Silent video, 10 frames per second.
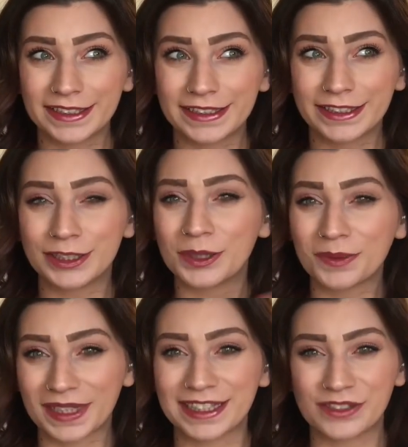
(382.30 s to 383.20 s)
you don't
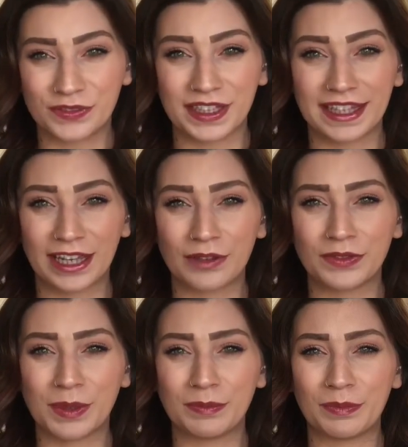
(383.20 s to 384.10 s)
like the feeling of
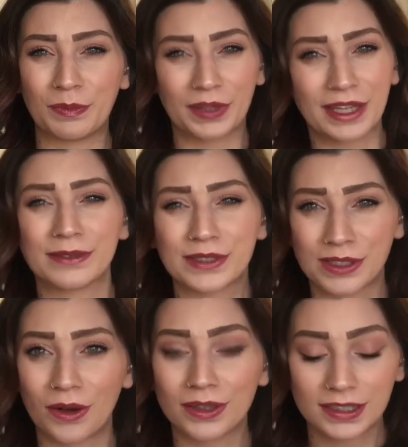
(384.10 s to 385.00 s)
them without
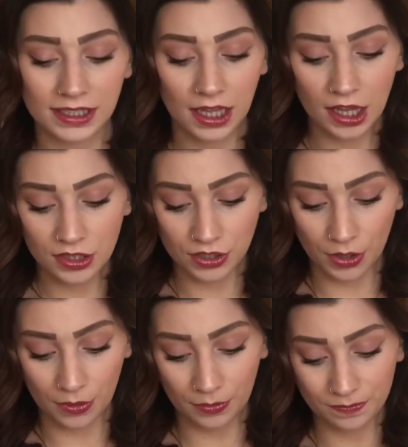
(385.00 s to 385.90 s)
socks.
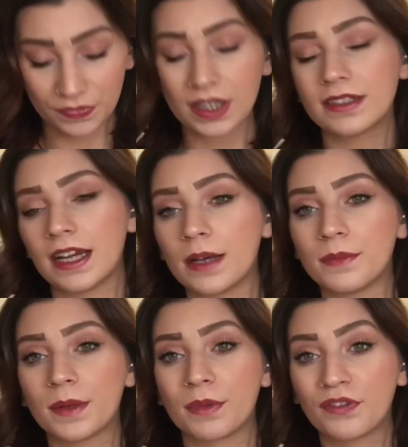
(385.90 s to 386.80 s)
So
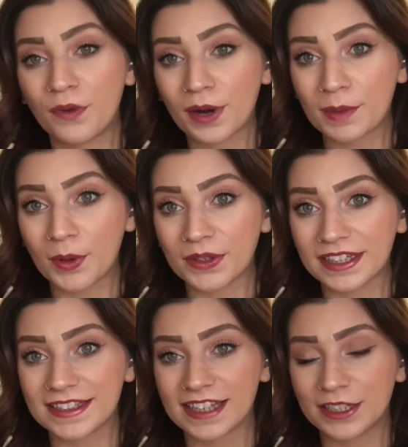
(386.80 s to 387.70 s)
before I bought
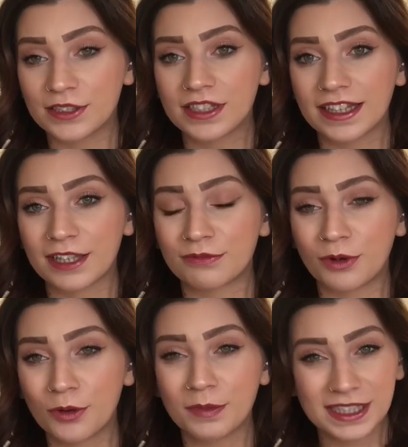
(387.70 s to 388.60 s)
these, I used to like
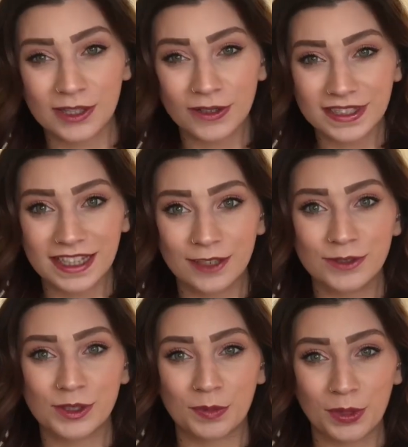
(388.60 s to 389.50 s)
roll my socks down,
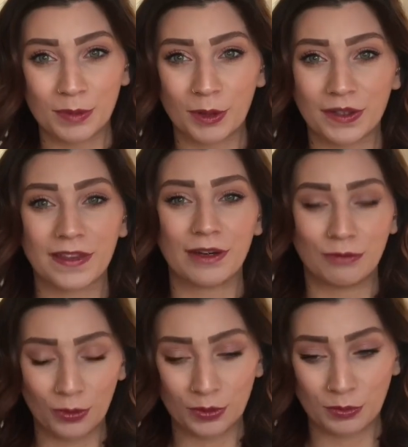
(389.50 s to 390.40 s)
so put them on and then
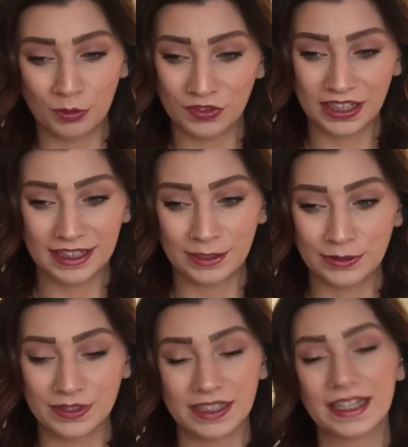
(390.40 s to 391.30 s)
roll them over the
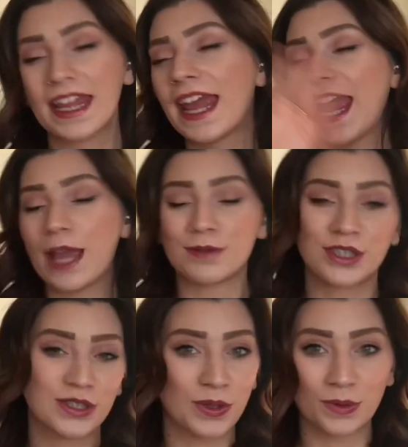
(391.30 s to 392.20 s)
heels, and it was
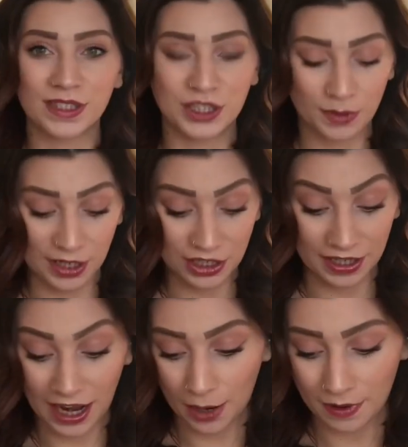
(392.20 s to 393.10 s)
just the whole situation.
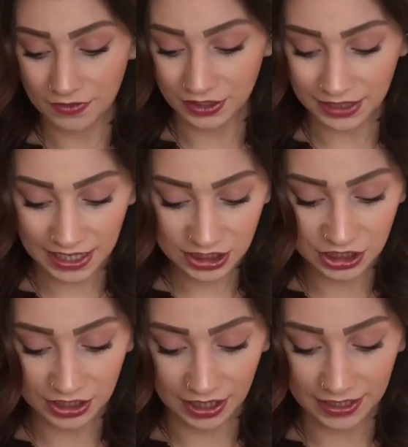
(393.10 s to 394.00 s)
However, last
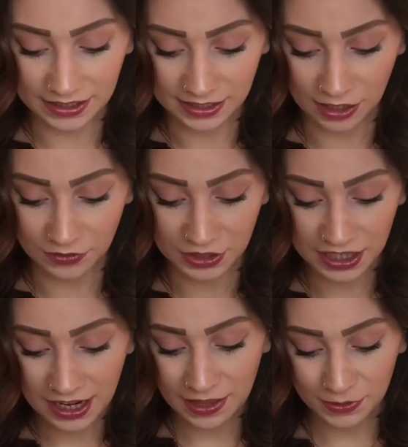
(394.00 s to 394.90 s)
year I discovered
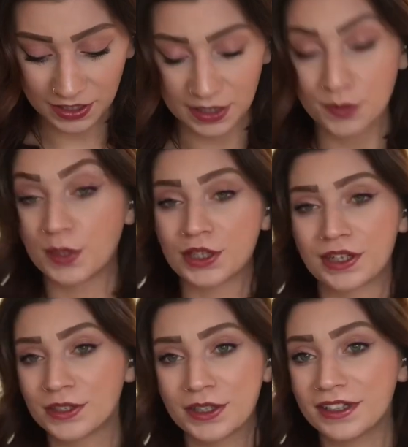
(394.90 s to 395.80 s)
these, which are
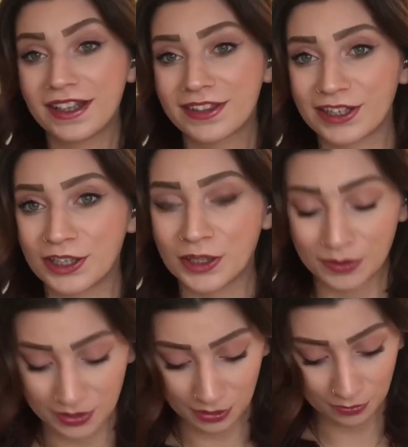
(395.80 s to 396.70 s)
nothing new,
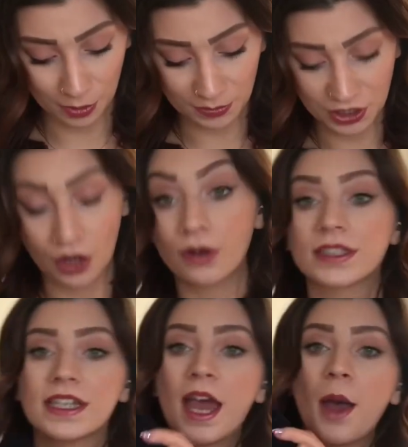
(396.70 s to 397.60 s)
so don't be
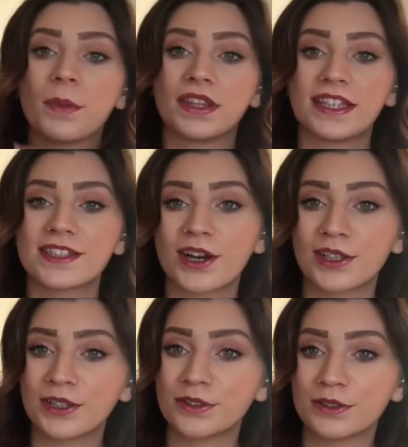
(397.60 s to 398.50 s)
shocked, but these are
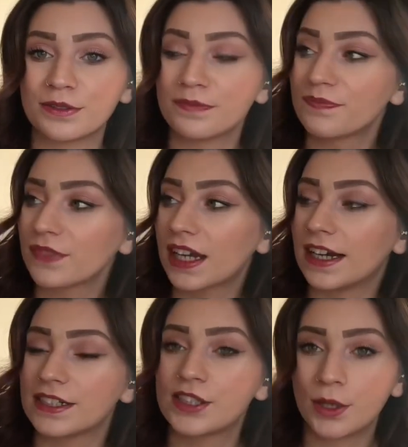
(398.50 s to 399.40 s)
little
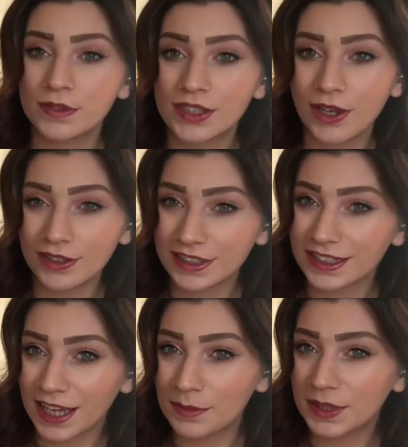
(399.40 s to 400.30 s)
toe socks,
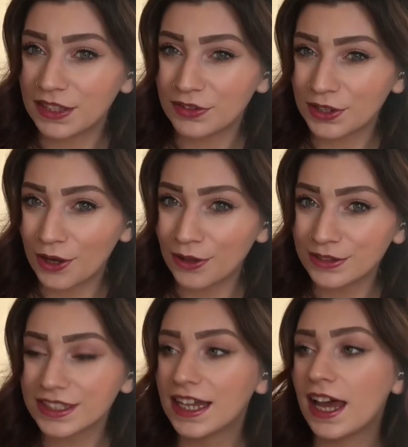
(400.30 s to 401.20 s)
I believe they're
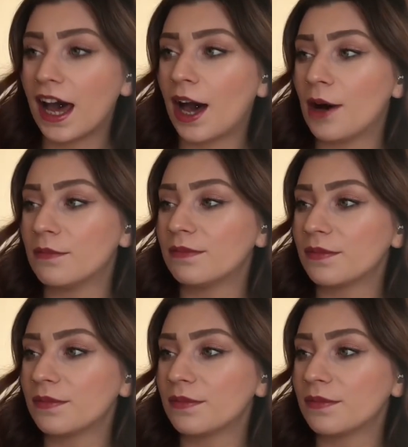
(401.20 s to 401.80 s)
called. I